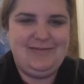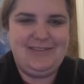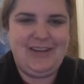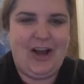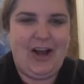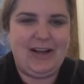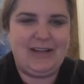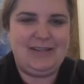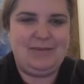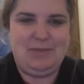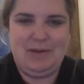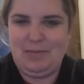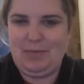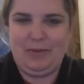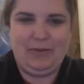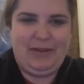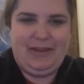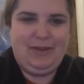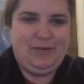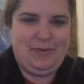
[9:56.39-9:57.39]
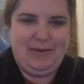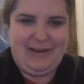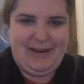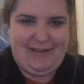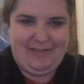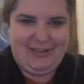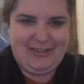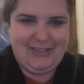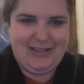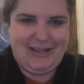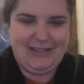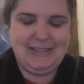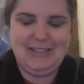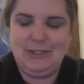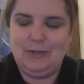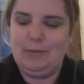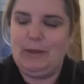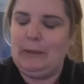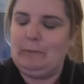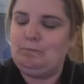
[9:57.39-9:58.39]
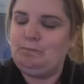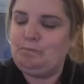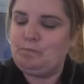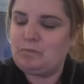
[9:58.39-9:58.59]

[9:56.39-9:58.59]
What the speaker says: talk to people that you would never talk to, but